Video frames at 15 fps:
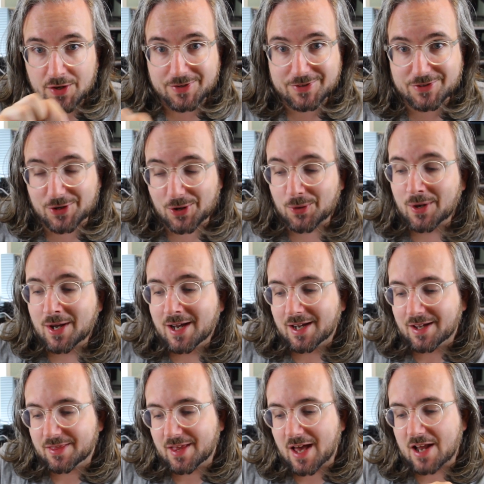so
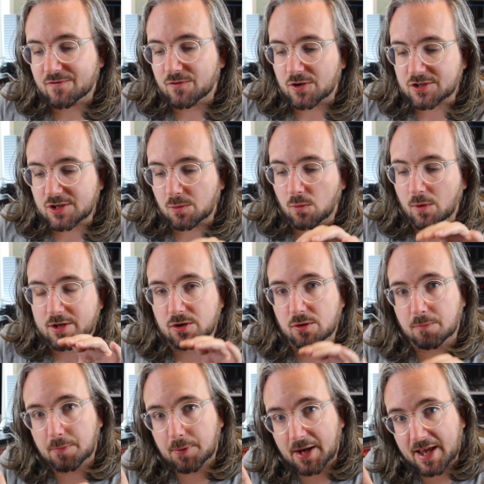that, for example, when you
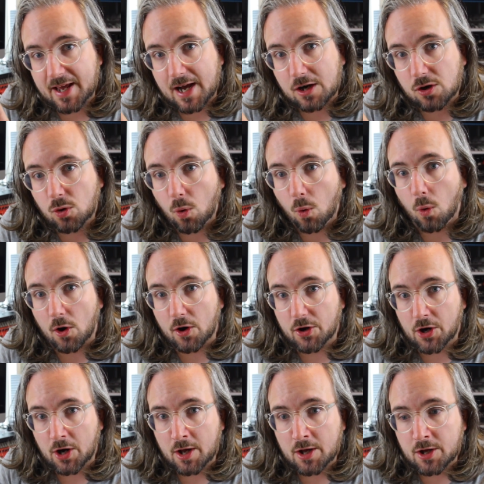play a
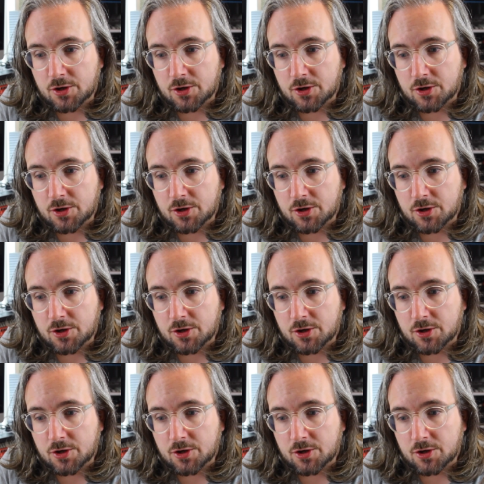chord,